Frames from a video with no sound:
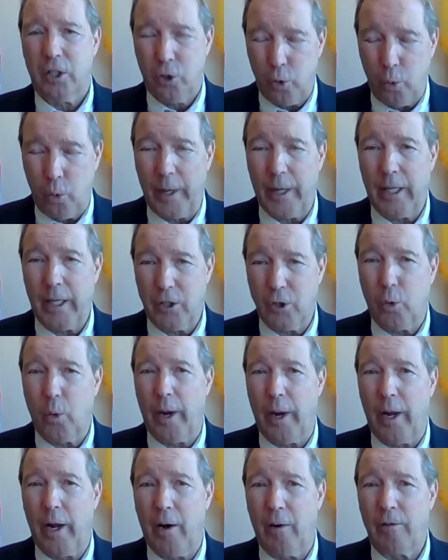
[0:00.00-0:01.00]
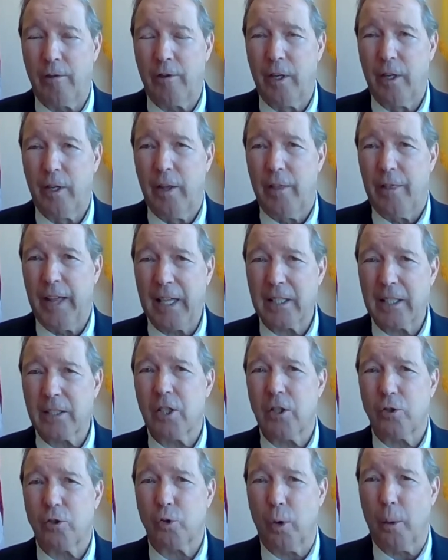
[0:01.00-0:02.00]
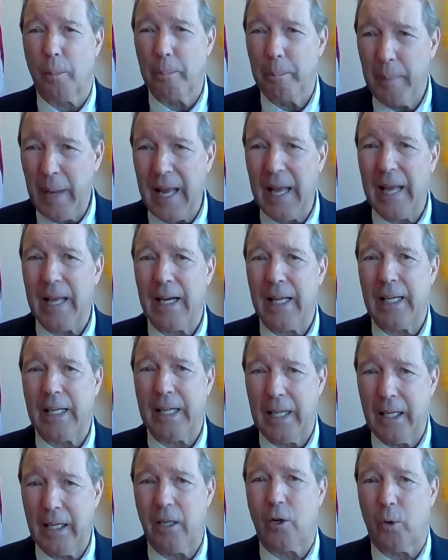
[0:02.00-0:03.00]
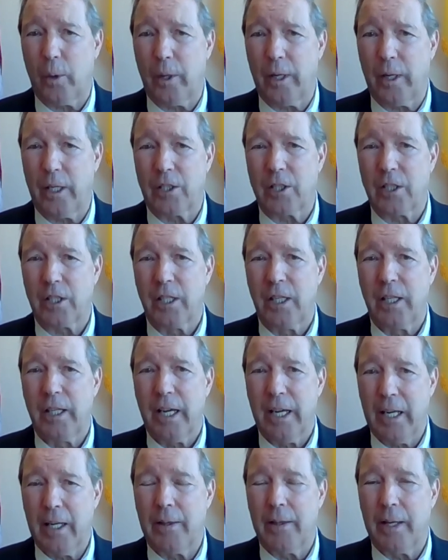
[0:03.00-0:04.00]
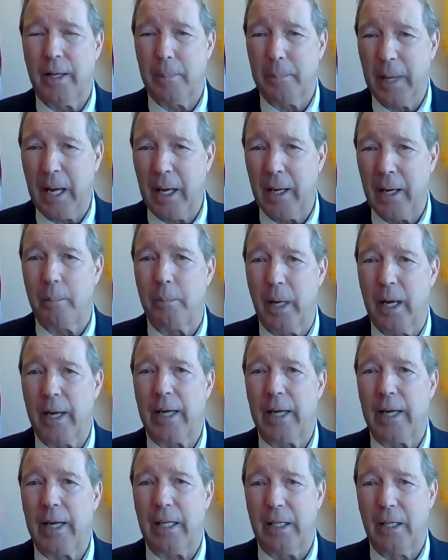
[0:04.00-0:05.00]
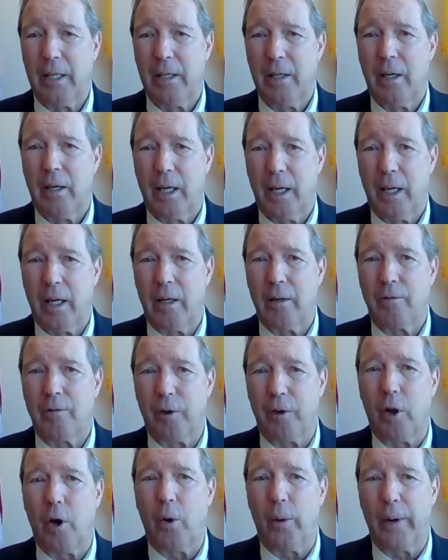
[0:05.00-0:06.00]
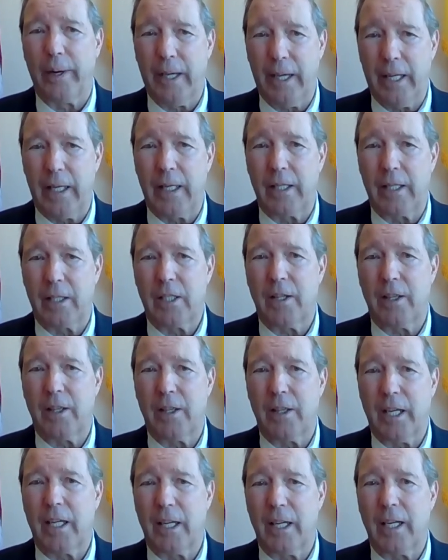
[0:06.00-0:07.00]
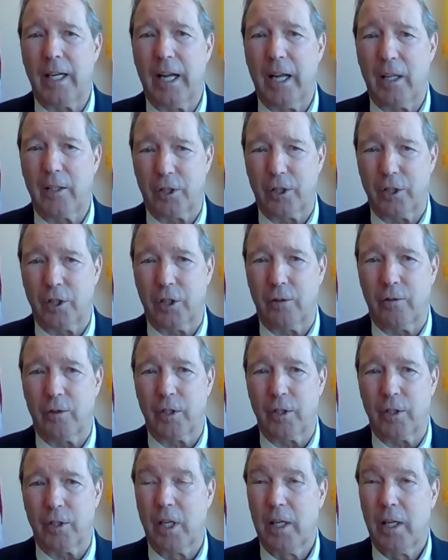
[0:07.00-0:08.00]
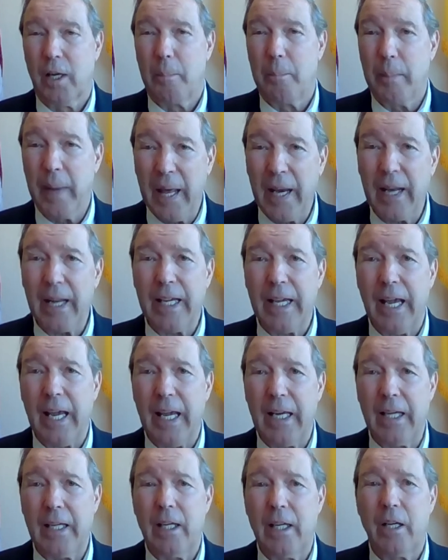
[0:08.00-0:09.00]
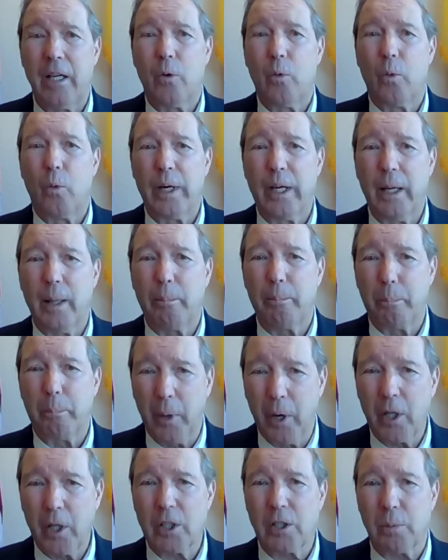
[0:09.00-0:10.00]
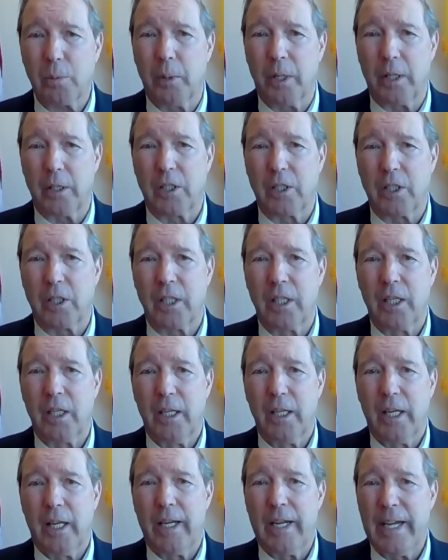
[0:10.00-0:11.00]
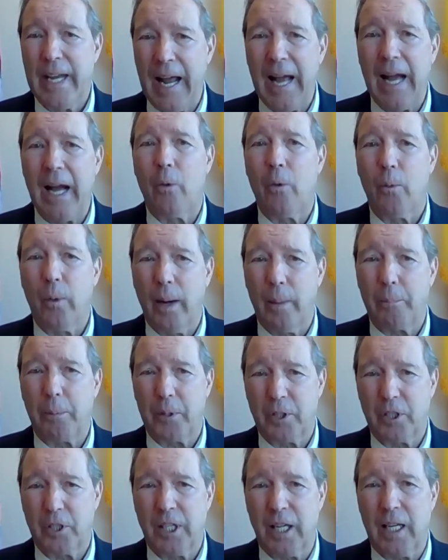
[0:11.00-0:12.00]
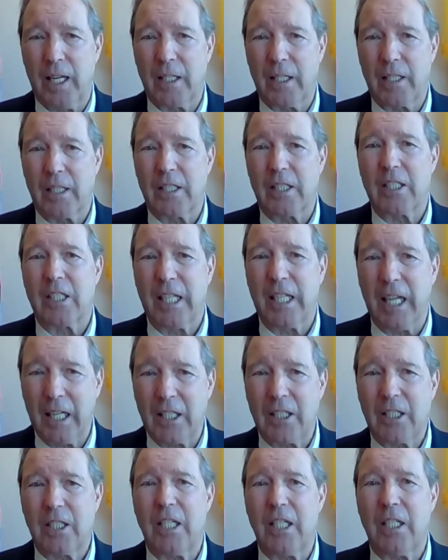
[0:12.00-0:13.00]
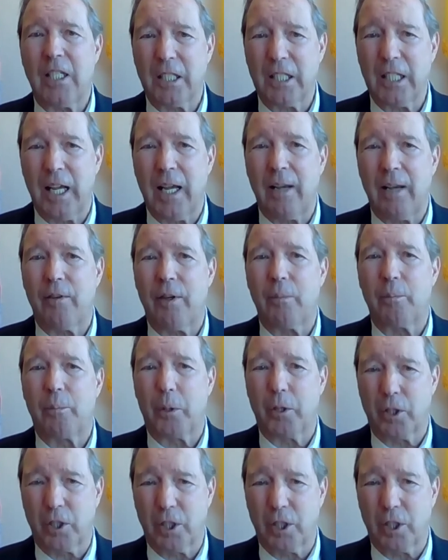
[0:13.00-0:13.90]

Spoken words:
2012. That's a dramatic increase in the amount of money flowing into the Indian Health Service. Medicaid reimbursements now represent 67%